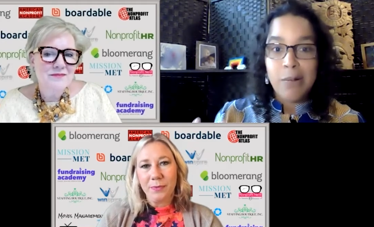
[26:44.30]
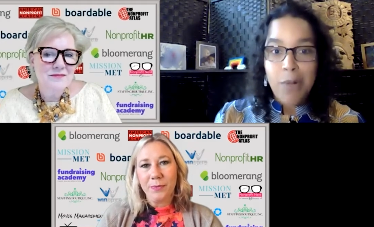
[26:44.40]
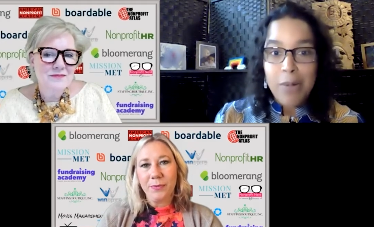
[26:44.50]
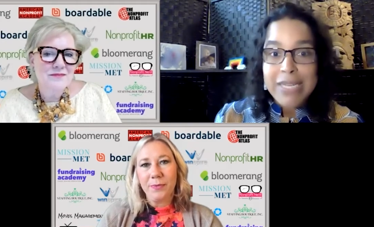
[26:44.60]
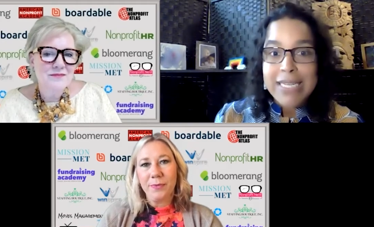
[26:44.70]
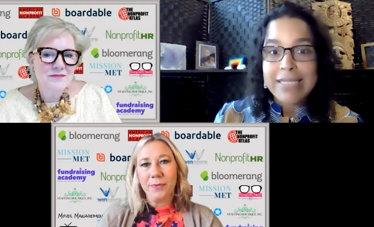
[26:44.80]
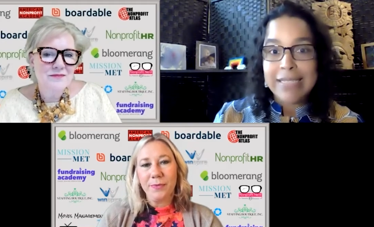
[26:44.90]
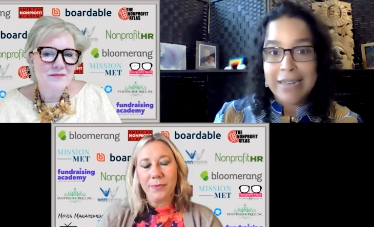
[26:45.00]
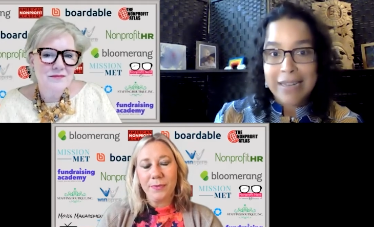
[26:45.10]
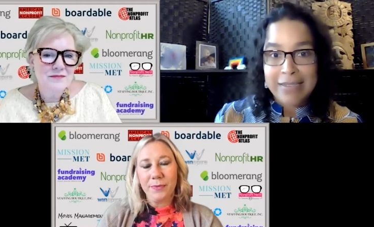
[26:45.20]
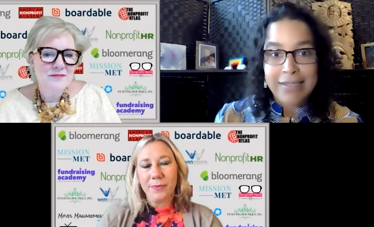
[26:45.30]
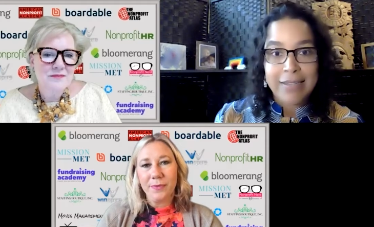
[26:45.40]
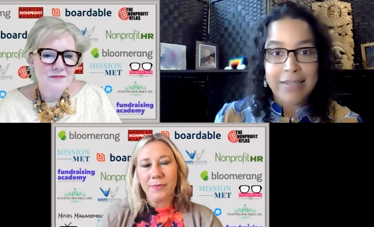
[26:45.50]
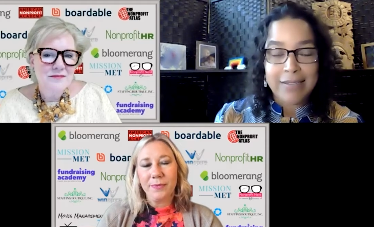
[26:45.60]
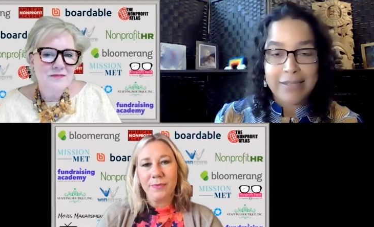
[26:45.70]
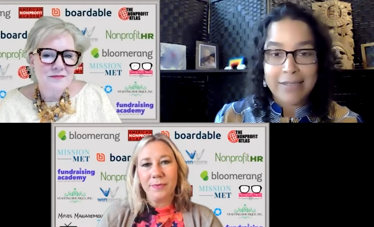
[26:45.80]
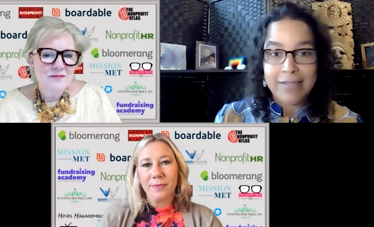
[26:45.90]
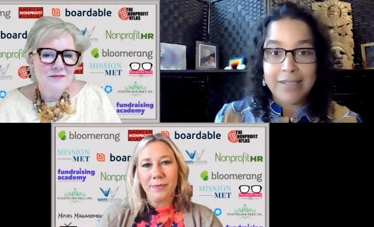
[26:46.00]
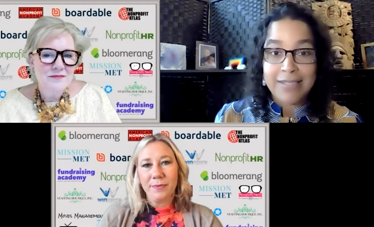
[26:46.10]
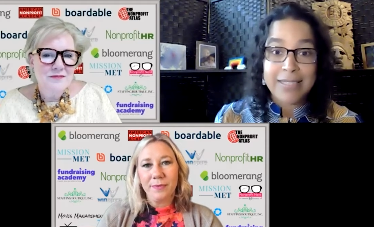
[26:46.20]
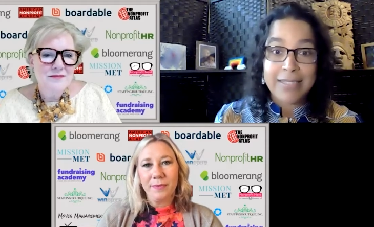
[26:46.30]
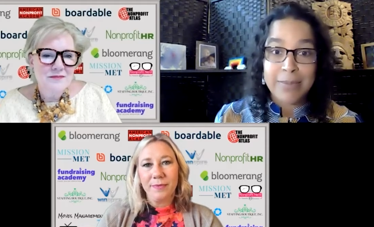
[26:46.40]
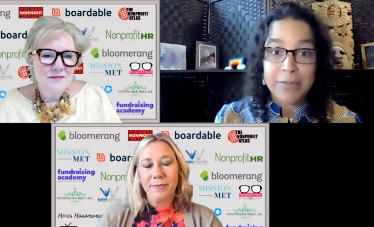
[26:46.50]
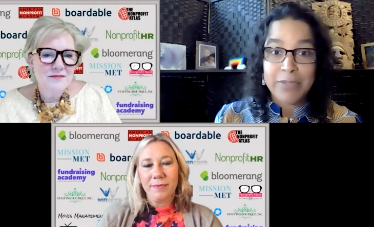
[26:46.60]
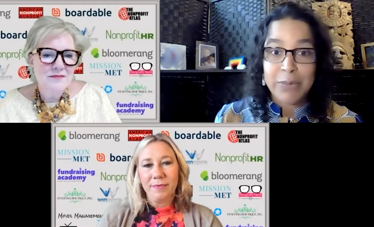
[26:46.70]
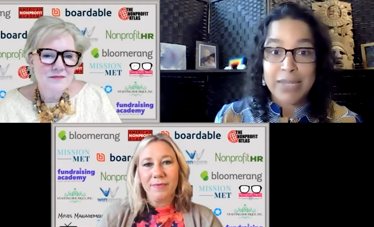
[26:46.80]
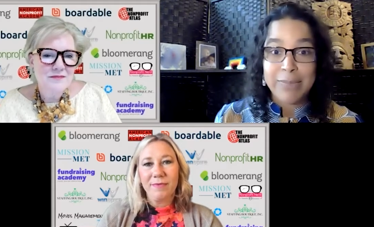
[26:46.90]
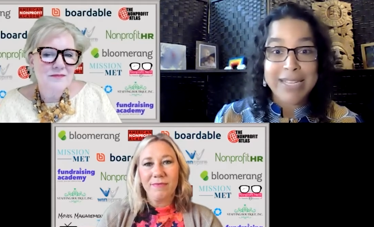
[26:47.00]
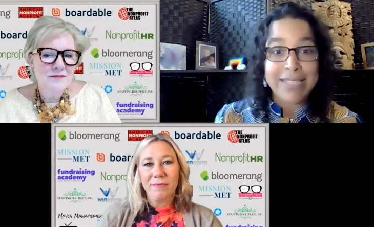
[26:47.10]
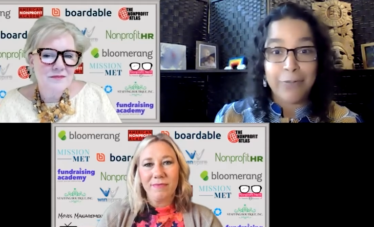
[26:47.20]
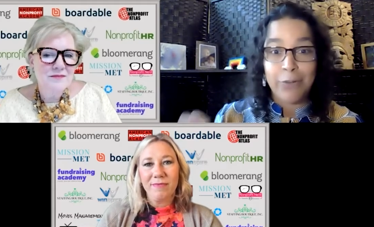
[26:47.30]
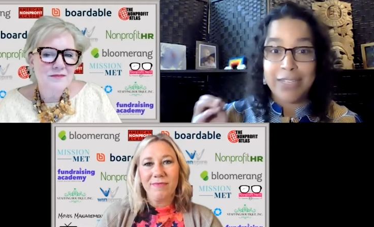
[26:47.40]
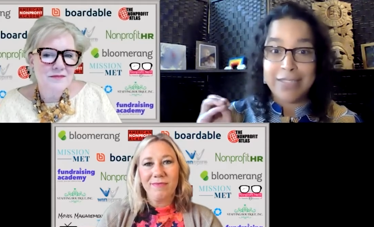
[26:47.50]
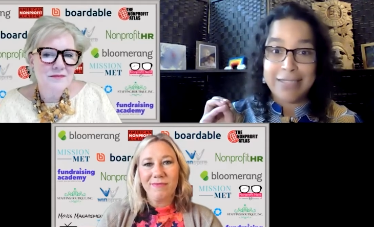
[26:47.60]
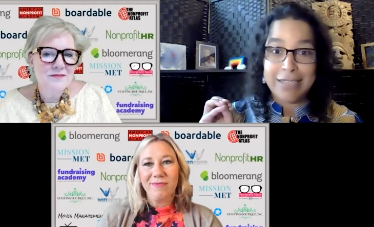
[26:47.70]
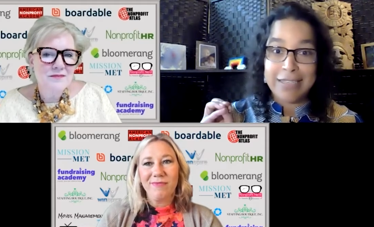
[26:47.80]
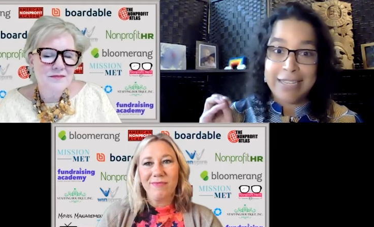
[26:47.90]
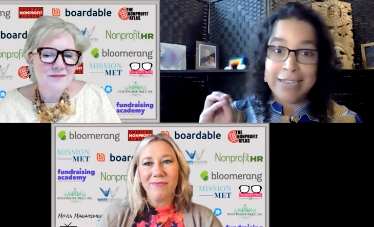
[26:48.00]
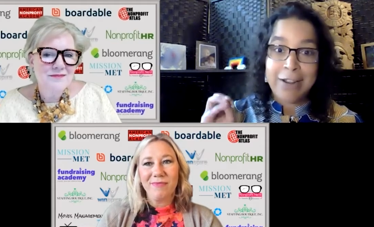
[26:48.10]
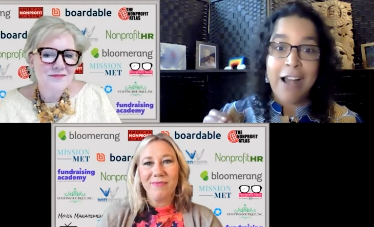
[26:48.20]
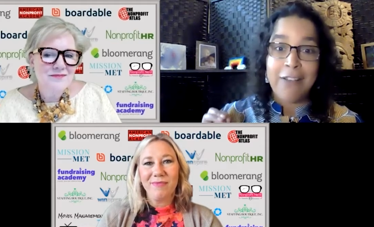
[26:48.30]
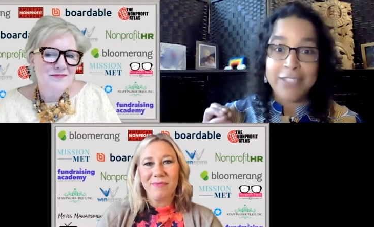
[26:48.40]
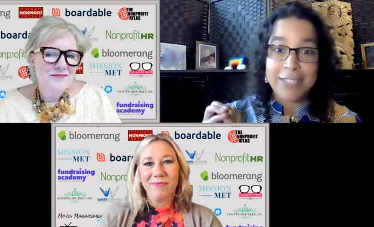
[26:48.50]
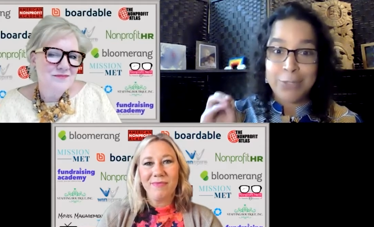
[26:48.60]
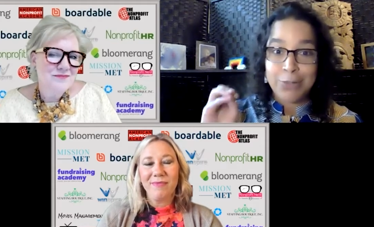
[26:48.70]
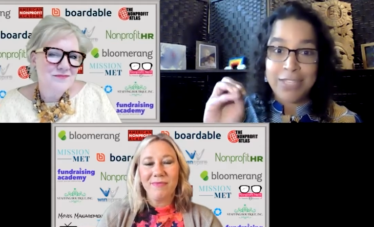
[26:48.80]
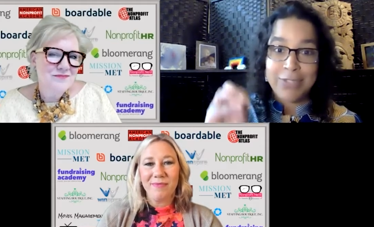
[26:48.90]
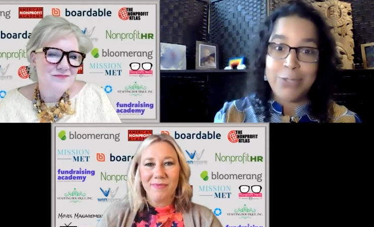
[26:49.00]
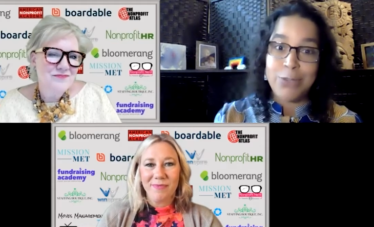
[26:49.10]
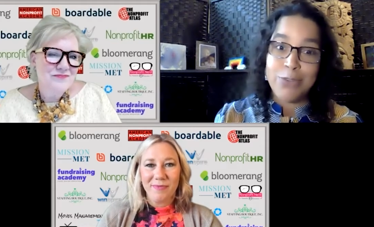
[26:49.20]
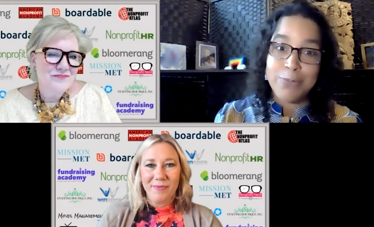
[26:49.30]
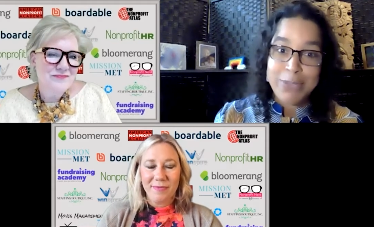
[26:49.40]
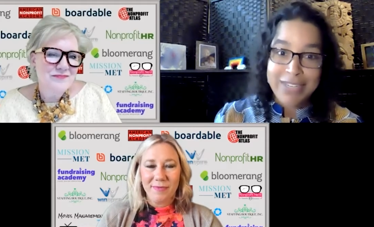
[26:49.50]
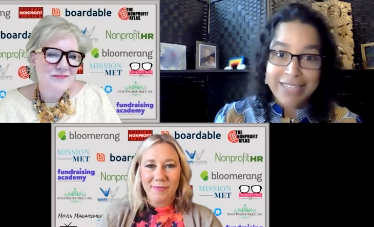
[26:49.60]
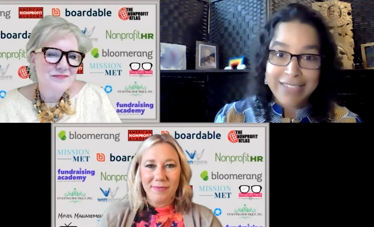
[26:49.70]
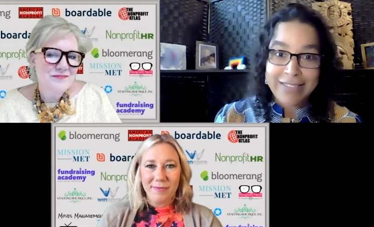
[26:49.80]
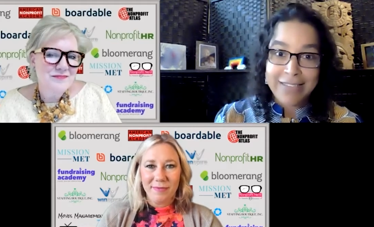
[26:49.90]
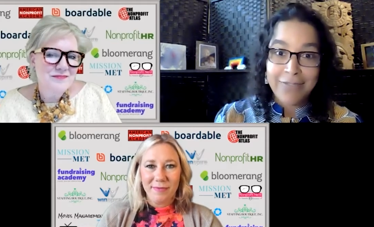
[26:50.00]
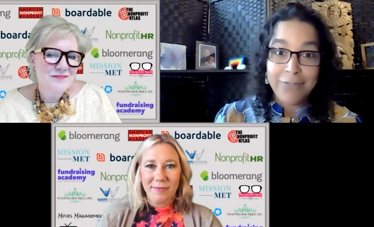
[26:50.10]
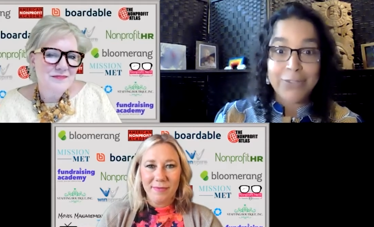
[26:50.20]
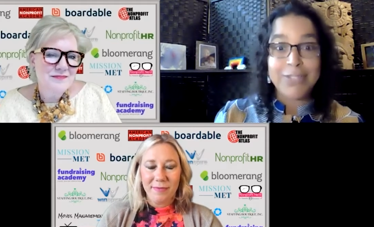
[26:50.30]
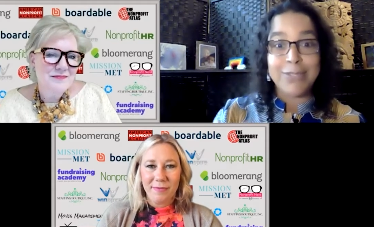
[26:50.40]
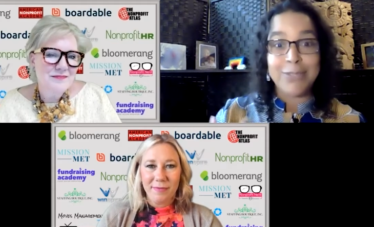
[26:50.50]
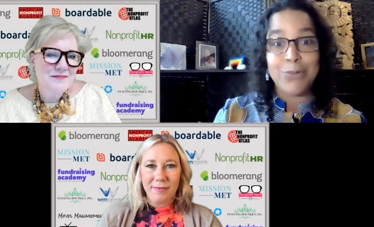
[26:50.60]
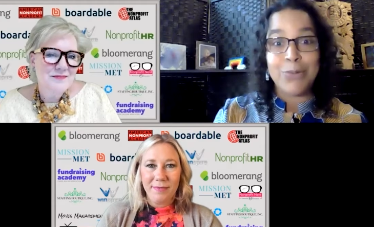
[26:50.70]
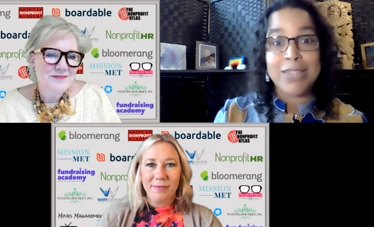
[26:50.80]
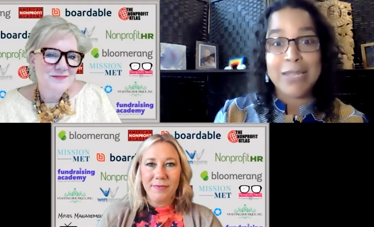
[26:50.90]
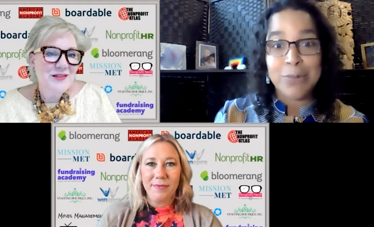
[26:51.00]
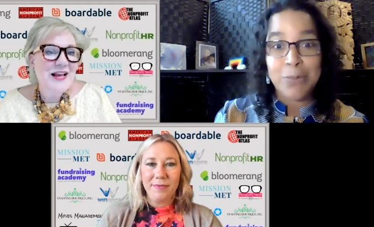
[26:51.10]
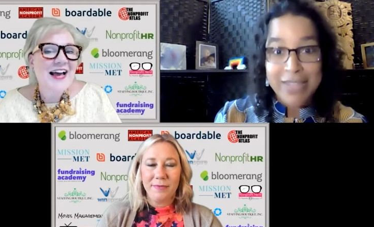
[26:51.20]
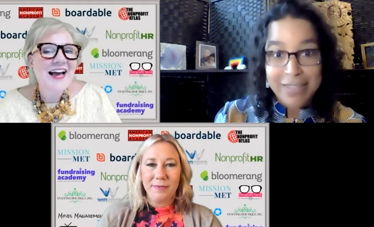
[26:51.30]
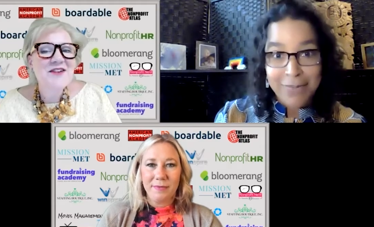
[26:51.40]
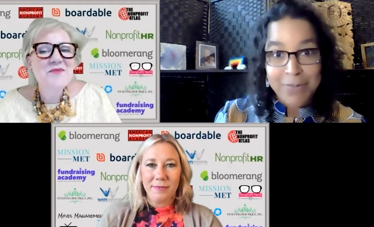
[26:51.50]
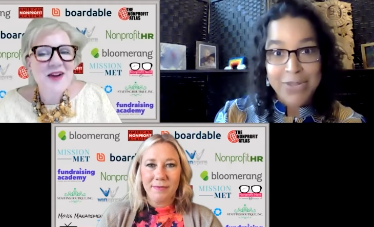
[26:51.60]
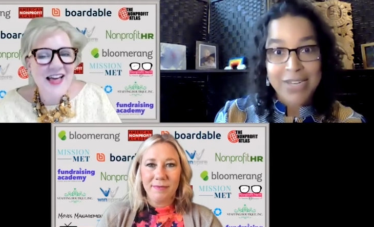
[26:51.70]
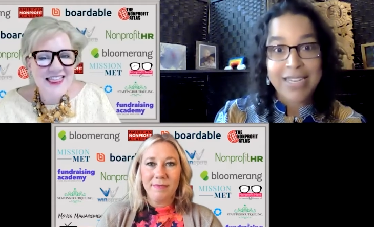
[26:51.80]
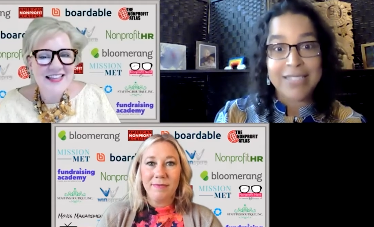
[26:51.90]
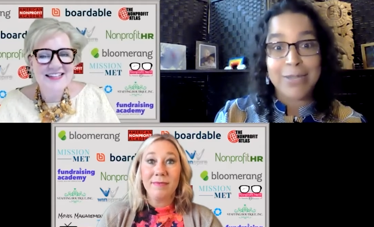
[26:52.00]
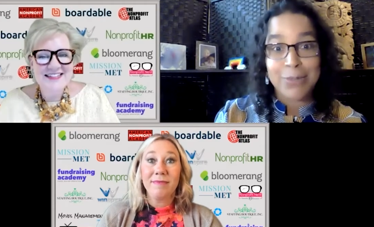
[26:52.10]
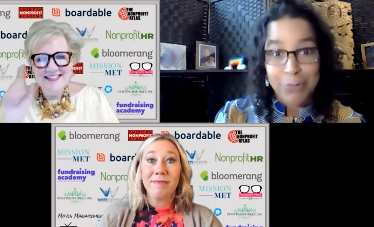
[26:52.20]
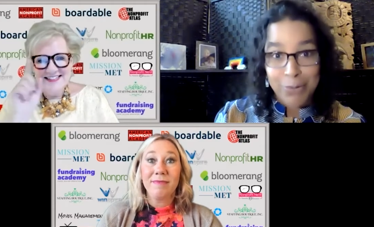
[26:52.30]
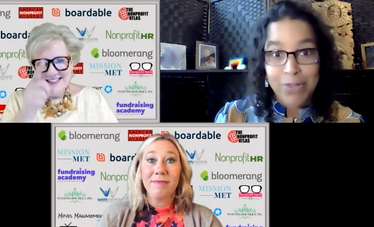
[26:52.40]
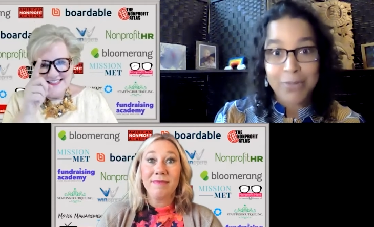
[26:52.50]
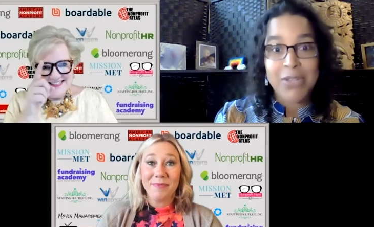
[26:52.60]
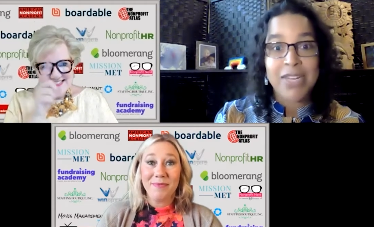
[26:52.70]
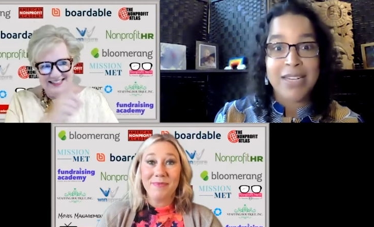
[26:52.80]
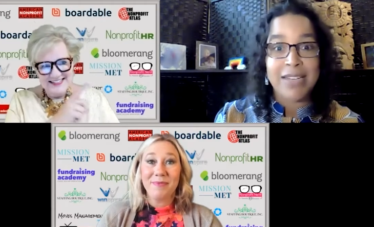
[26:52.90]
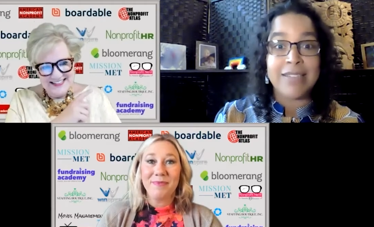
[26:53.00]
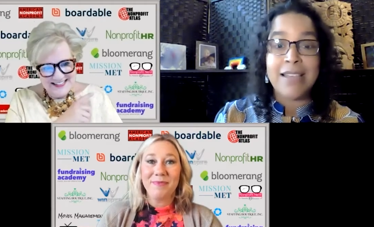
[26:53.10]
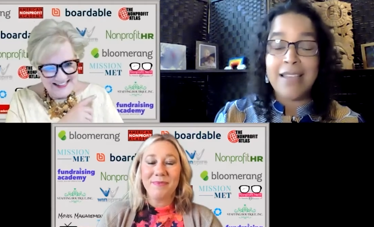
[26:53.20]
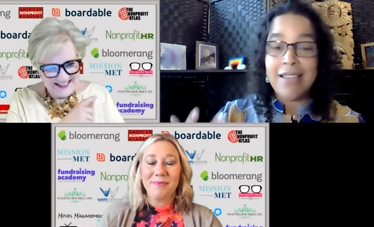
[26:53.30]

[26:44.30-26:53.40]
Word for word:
Speaker 1: what we need to get into the to the system of doing because if we're going to sit in our office and do things to communities versus doing things with communities and through communities